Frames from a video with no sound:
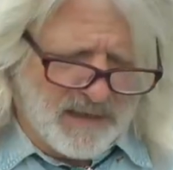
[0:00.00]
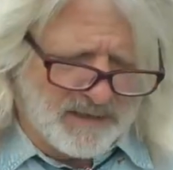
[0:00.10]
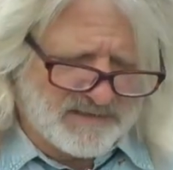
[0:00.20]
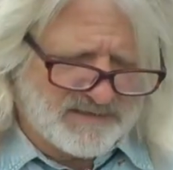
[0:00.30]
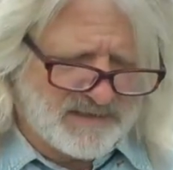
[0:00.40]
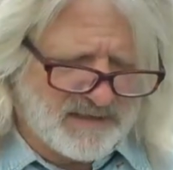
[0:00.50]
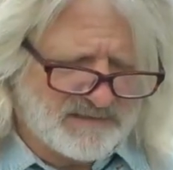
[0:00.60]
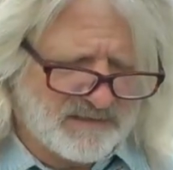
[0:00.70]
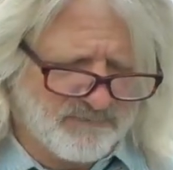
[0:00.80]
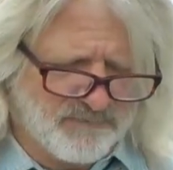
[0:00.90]
And it
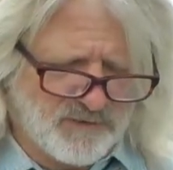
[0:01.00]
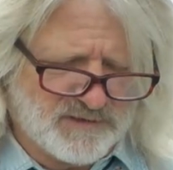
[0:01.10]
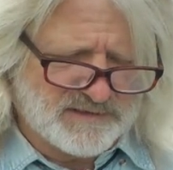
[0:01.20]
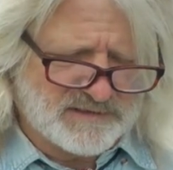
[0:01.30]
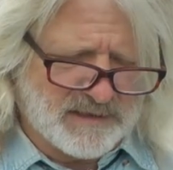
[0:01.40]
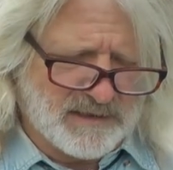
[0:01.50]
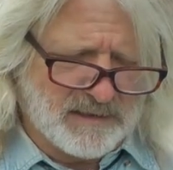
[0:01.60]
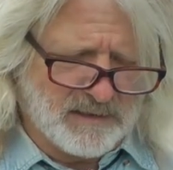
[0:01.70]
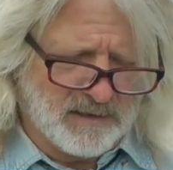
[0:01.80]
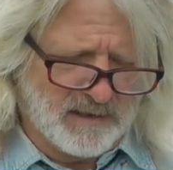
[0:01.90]
says in verse
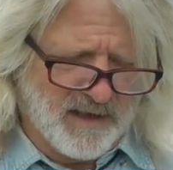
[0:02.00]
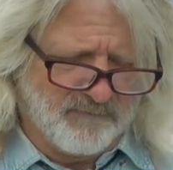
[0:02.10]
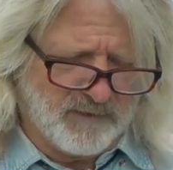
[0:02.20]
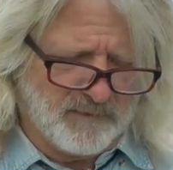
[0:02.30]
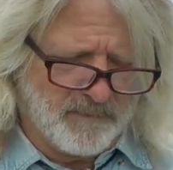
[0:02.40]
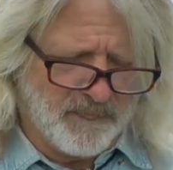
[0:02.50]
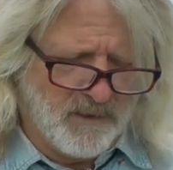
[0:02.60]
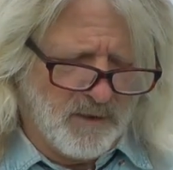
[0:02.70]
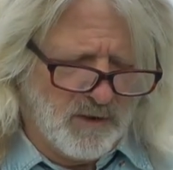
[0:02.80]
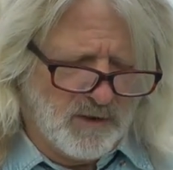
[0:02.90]
uh, 11,
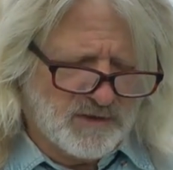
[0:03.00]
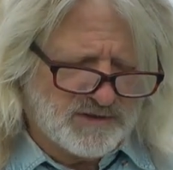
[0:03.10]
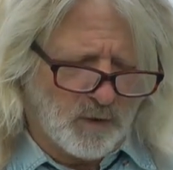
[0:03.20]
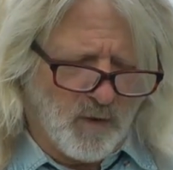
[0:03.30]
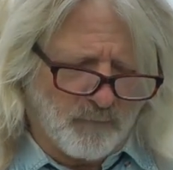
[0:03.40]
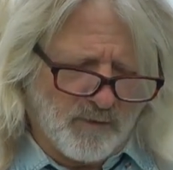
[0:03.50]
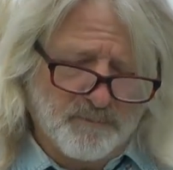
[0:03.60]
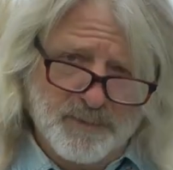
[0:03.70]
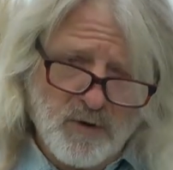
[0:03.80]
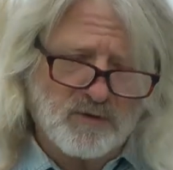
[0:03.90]
so I
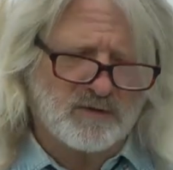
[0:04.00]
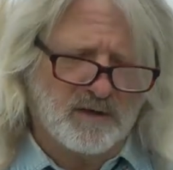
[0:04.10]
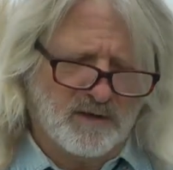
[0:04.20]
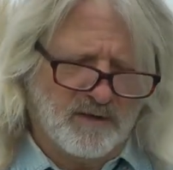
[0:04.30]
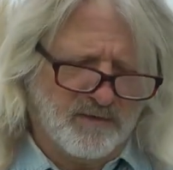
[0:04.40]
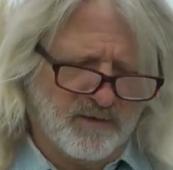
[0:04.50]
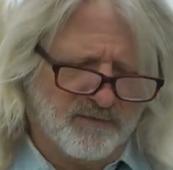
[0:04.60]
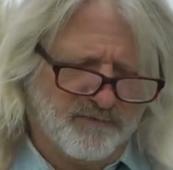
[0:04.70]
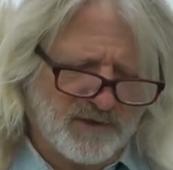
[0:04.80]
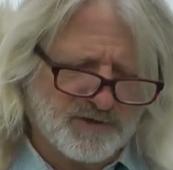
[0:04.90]
rebuked the
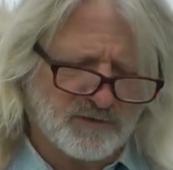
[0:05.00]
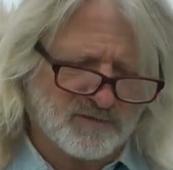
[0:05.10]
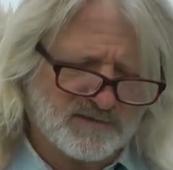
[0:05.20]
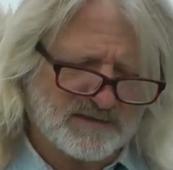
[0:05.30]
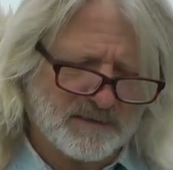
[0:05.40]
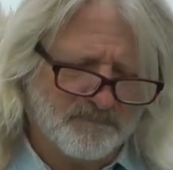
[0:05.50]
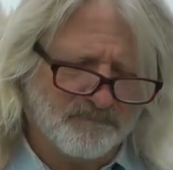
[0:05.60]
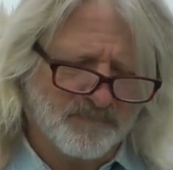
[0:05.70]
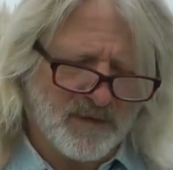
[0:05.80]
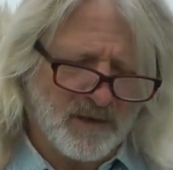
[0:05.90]
officials,
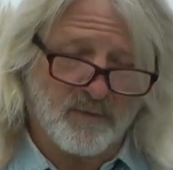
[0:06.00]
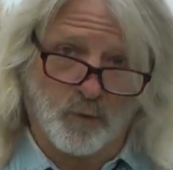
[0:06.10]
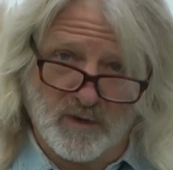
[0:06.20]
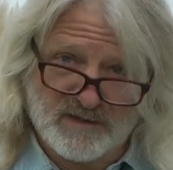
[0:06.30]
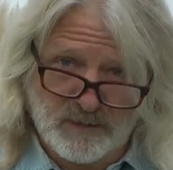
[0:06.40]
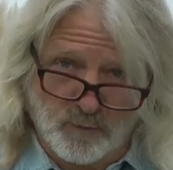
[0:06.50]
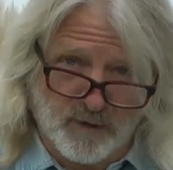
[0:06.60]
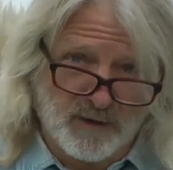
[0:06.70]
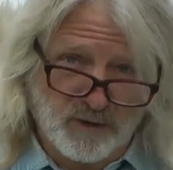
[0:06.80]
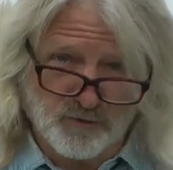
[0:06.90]
the ones that
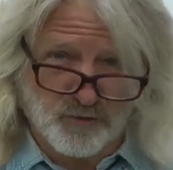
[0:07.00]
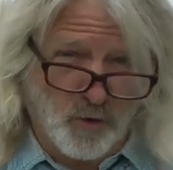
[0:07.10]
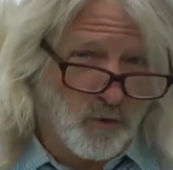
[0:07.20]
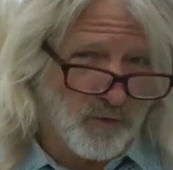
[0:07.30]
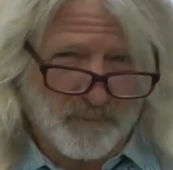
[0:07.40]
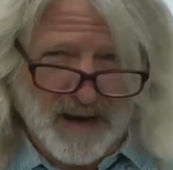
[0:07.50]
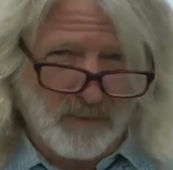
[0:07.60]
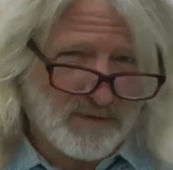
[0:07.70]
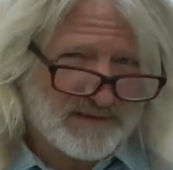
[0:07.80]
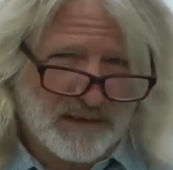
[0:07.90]
were in control, the powers